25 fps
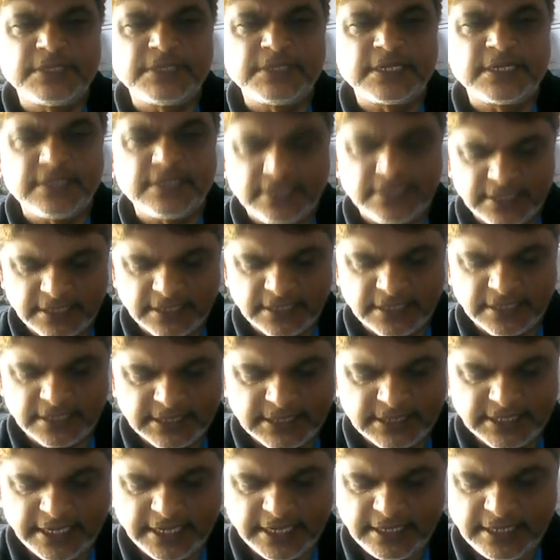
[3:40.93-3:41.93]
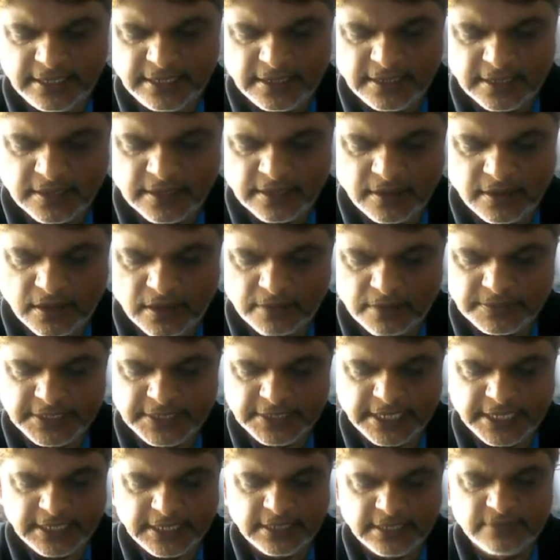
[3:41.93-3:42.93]
Okay. Next feature what I
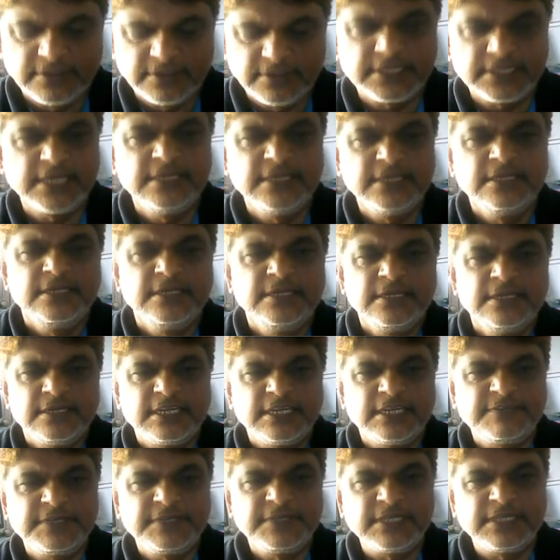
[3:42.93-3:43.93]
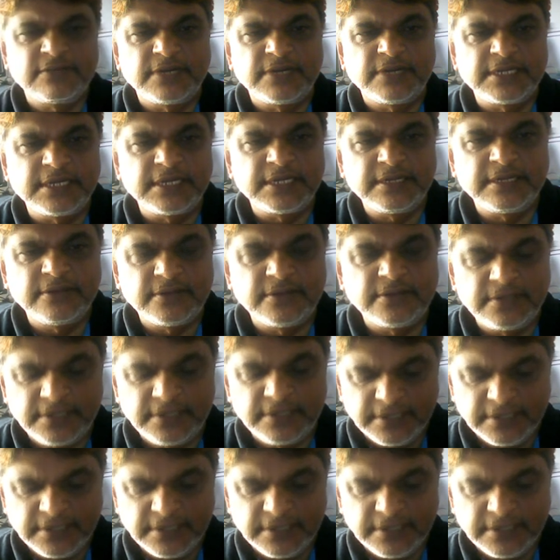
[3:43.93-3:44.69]
told regarding data encapsulation.